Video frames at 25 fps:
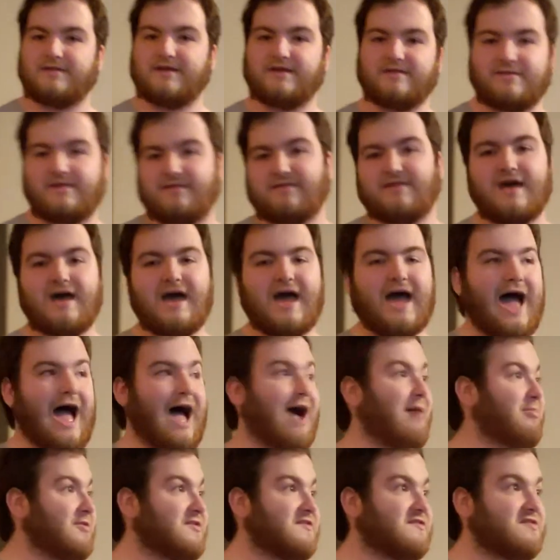that
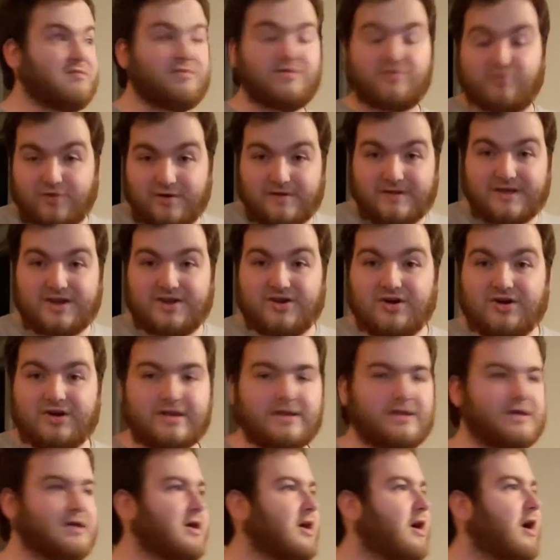happens to be really
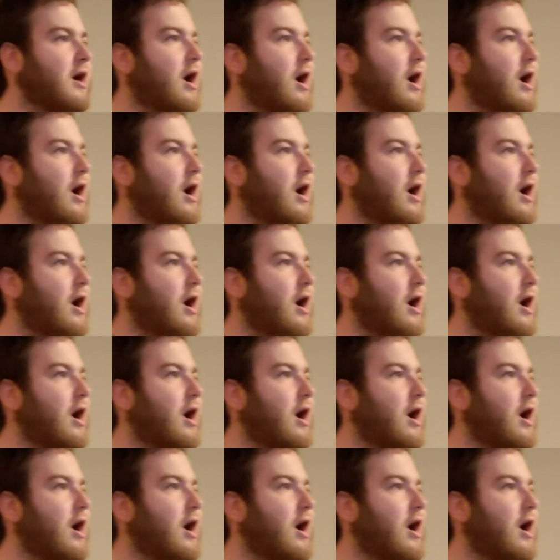good.